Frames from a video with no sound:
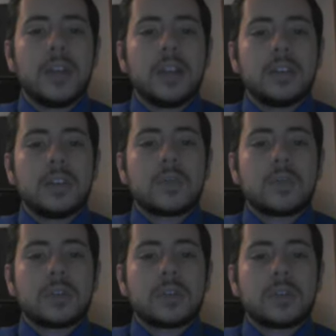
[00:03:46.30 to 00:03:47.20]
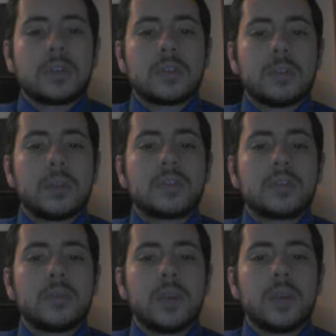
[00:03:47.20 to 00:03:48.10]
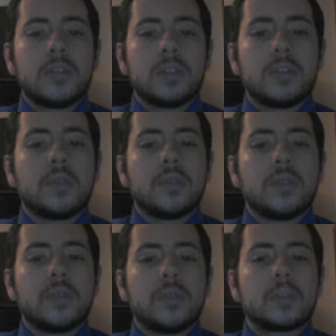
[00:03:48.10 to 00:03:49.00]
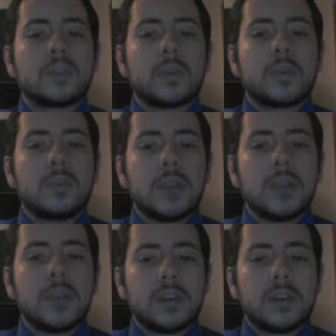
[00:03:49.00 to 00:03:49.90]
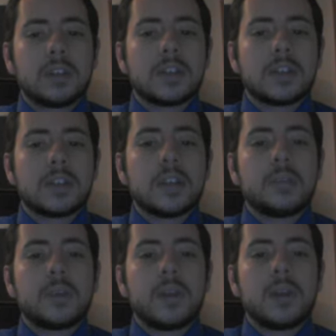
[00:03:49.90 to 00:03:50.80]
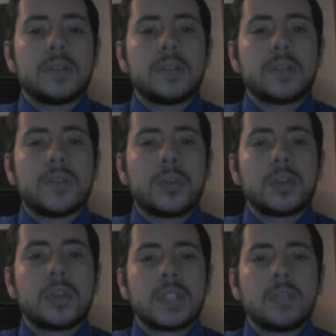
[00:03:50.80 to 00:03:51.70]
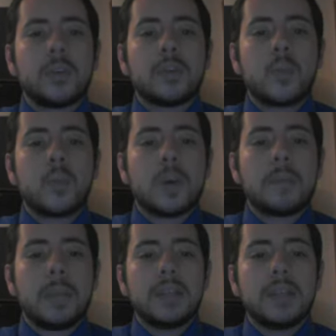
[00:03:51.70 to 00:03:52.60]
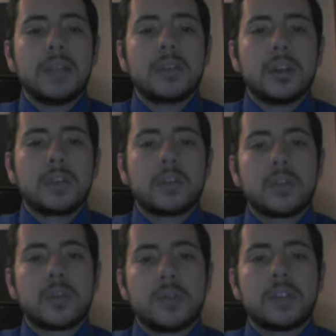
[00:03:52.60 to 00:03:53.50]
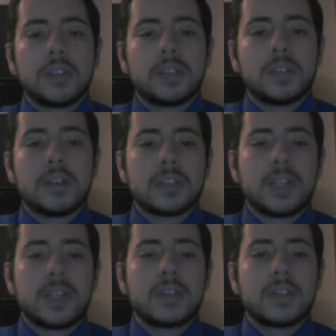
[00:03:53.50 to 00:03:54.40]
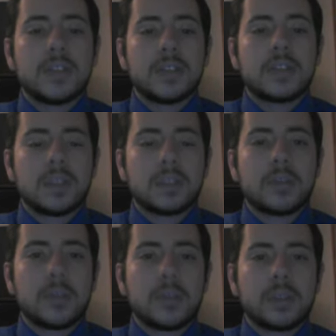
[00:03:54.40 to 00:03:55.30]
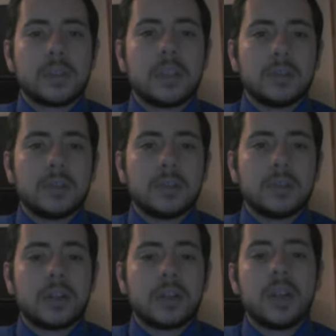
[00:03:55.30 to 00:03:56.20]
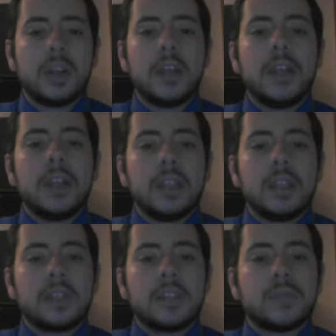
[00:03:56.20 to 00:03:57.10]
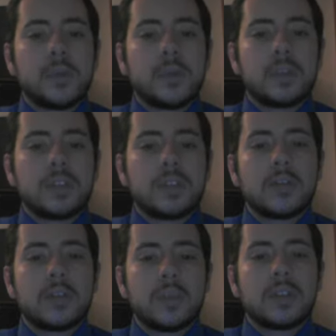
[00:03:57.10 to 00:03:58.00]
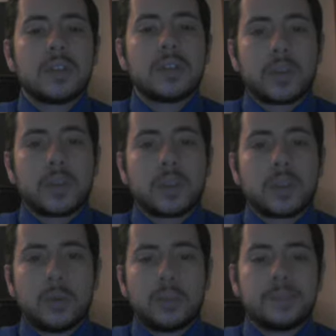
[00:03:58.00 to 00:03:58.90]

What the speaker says: These results compared to revenue of $46.3 billion and net profit of $13.1 billion, or $13.87 per diluted share, in the 14th week year-ago quarter.